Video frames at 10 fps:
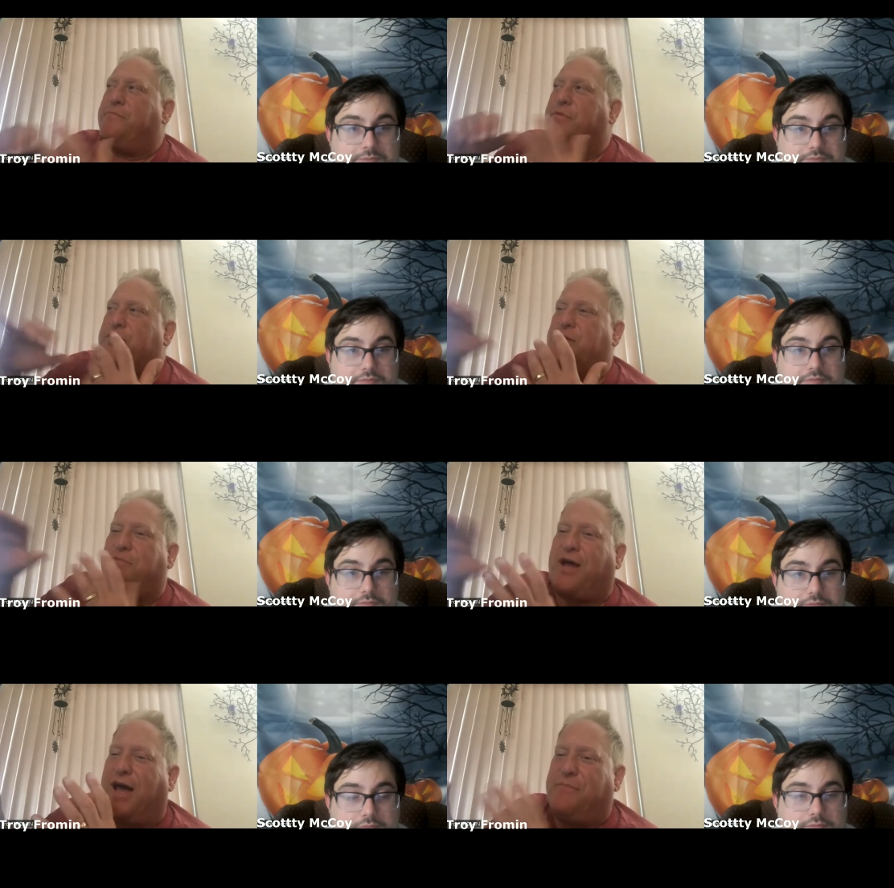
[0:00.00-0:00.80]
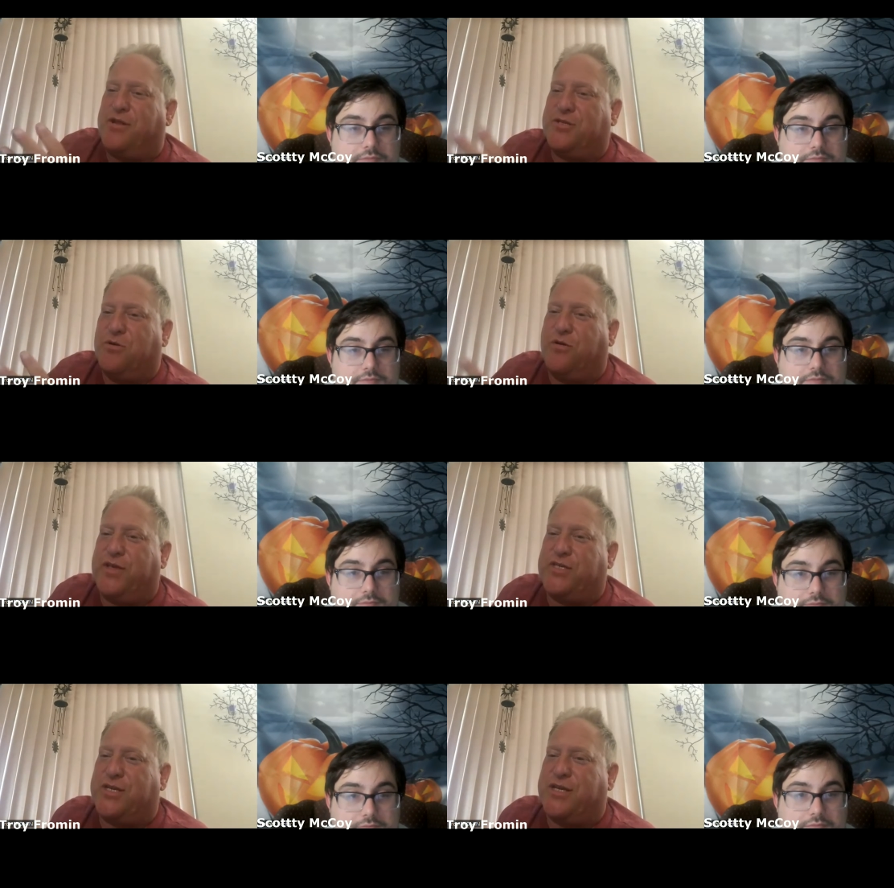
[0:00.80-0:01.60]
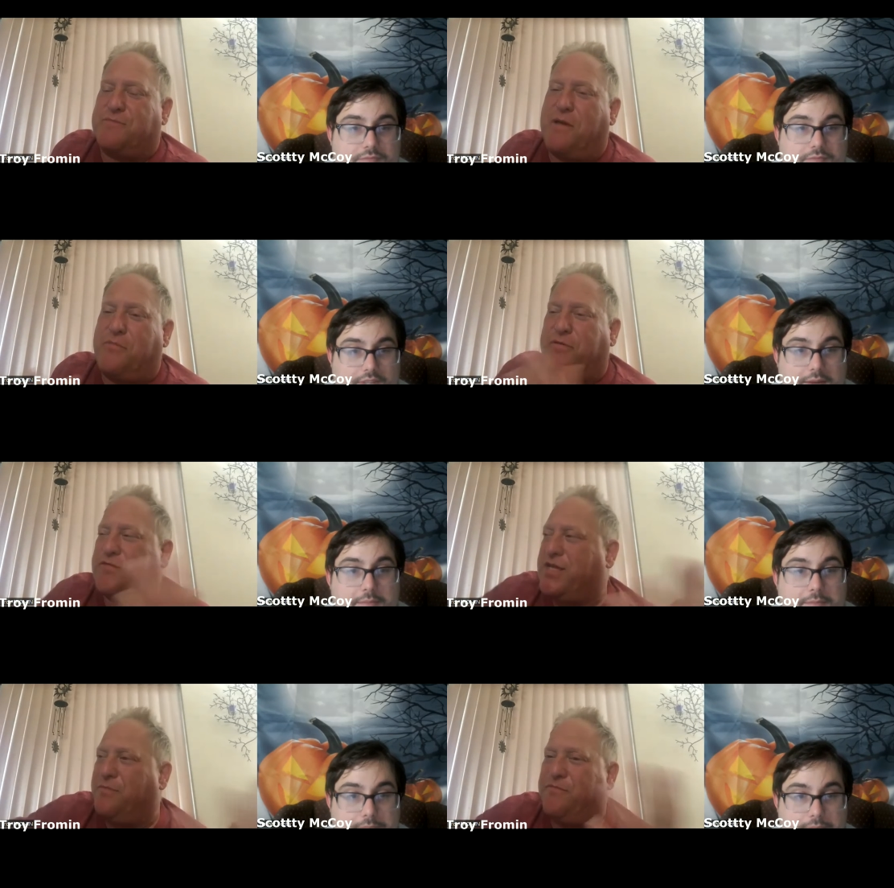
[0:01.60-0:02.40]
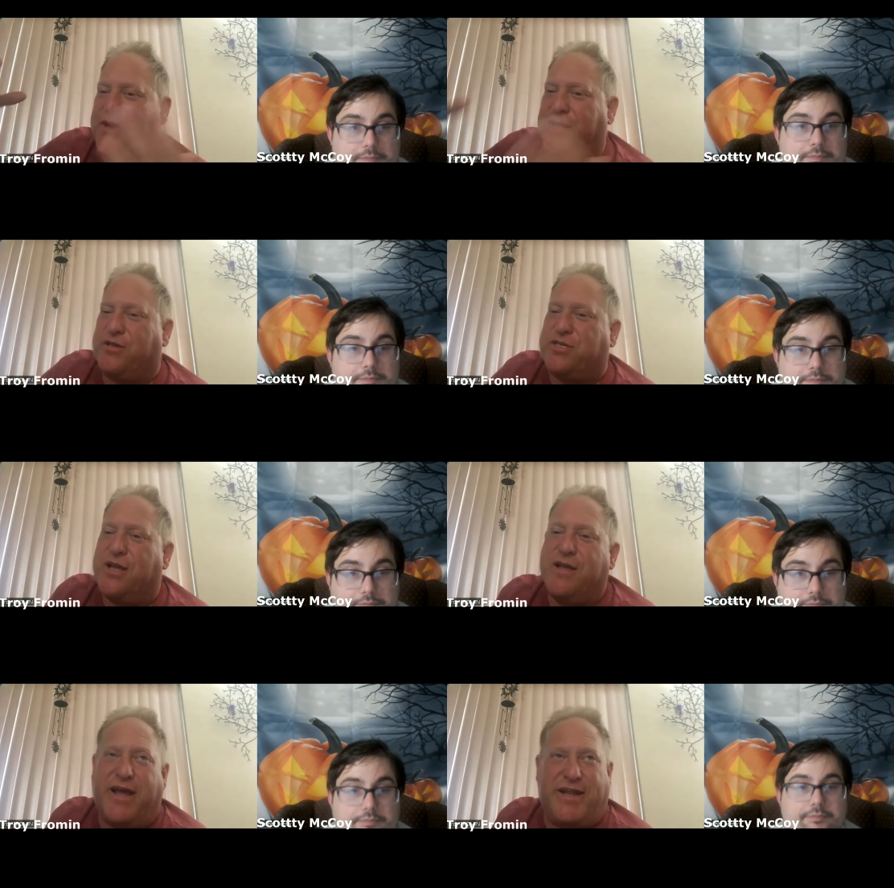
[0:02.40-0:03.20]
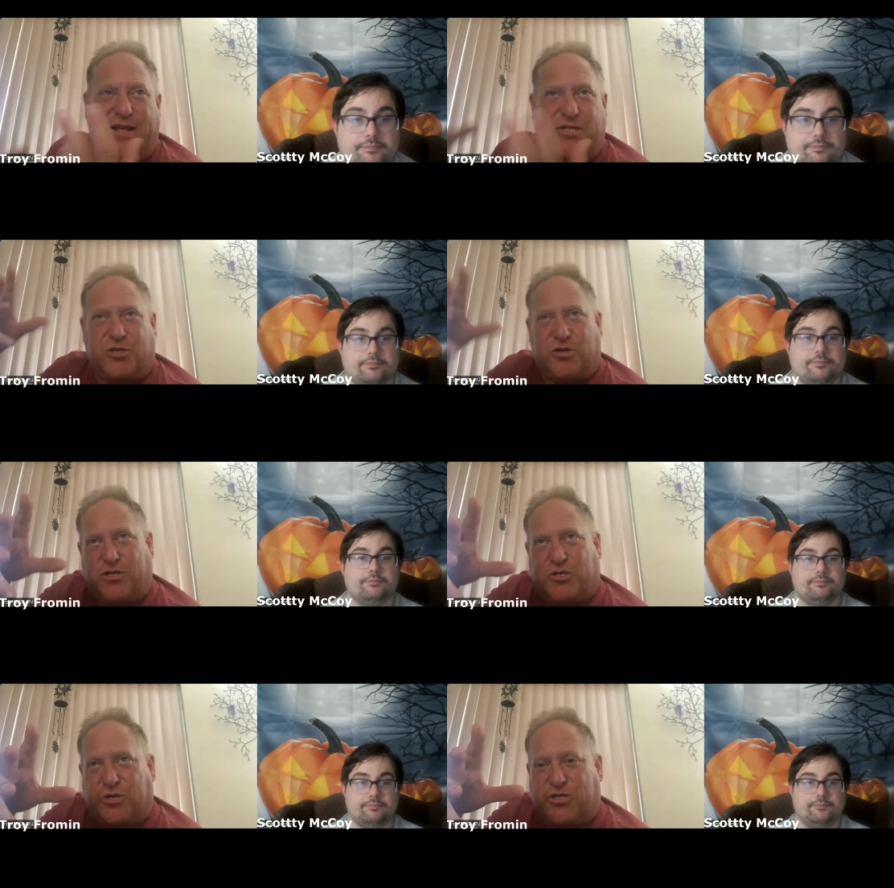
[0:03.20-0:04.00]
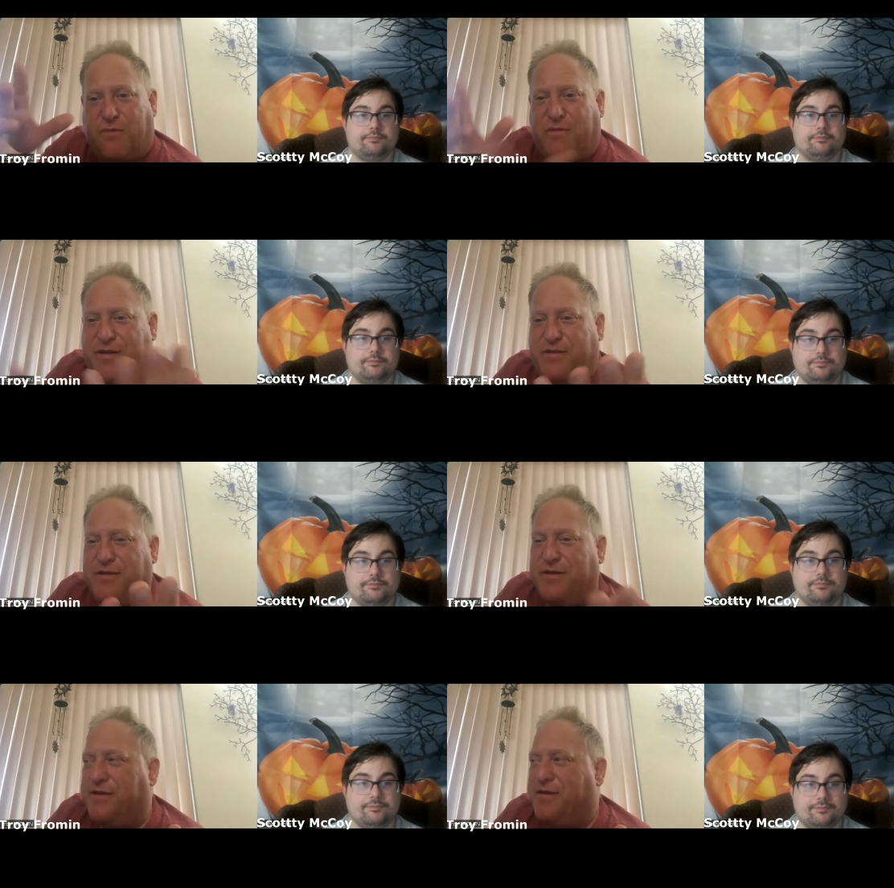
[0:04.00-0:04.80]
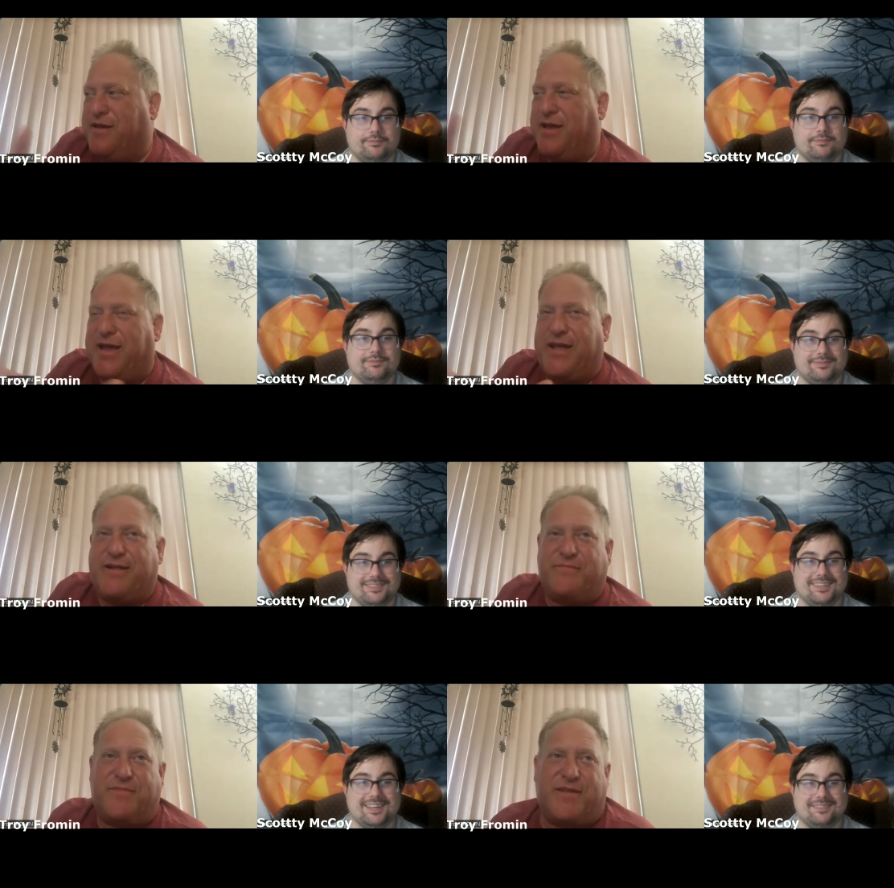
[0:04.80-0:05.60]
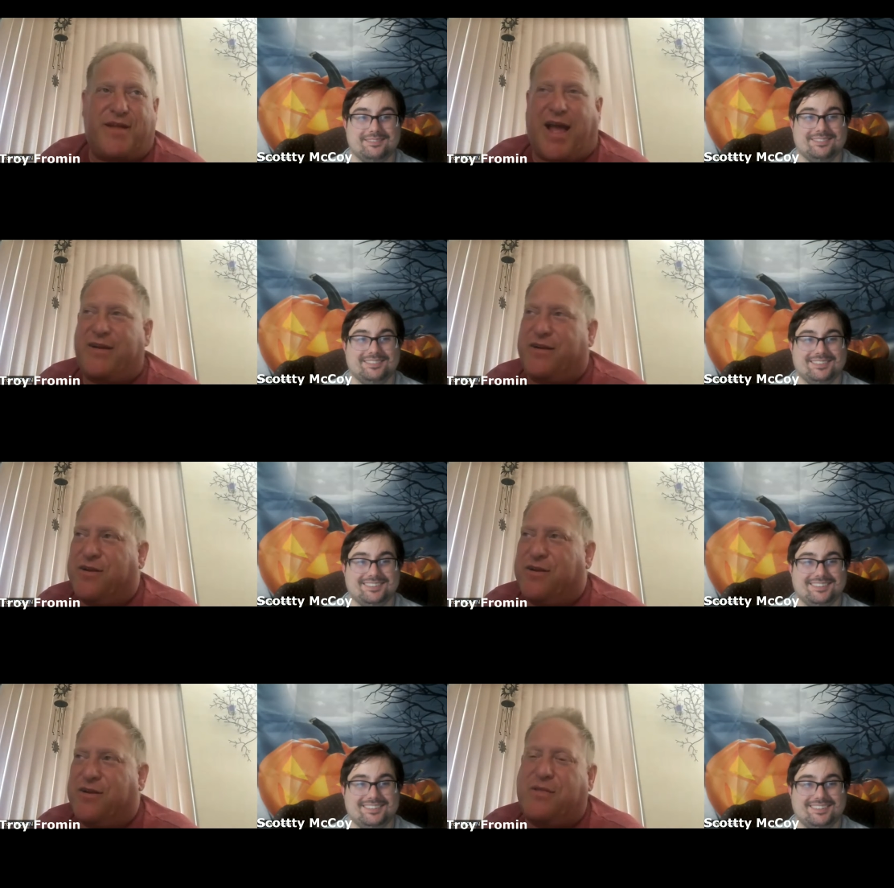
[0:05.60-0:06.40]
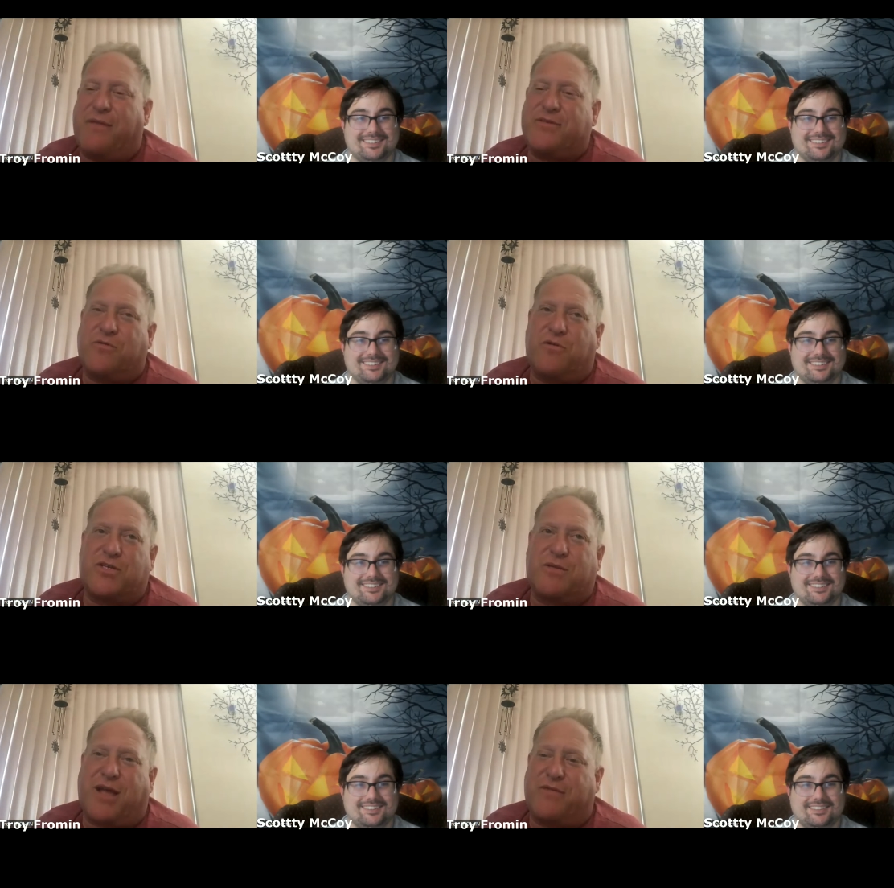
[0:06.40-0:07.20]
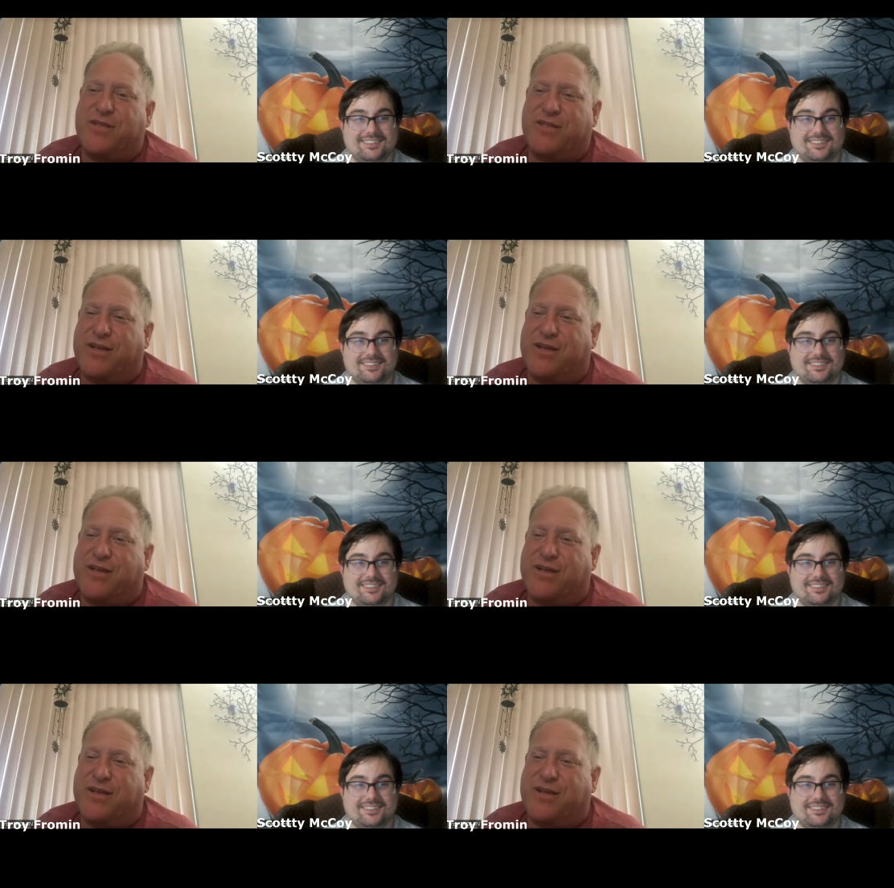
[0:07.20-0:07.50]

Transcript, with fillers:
Speaker 1: builds up time in his movies. He gets people send him videos and he inserts them in, and I don't know, sometimes it works, sometimes it